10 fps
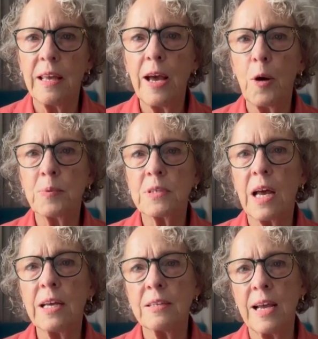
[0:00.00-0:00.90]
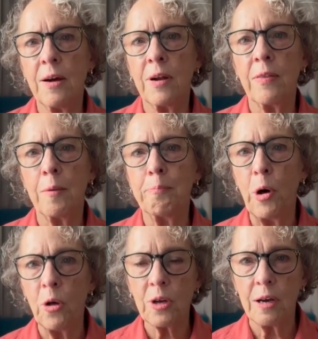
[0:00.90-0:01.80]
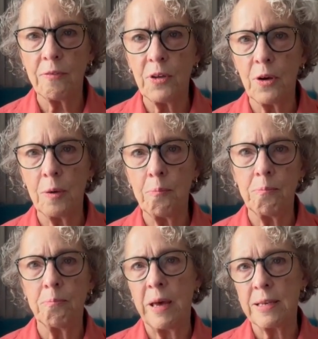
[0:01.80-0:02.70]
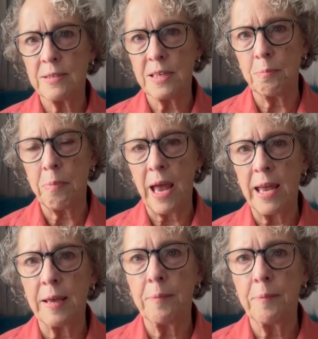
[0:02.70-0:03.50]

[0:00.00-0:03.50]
helps cut down on the bulk of your medicine bag.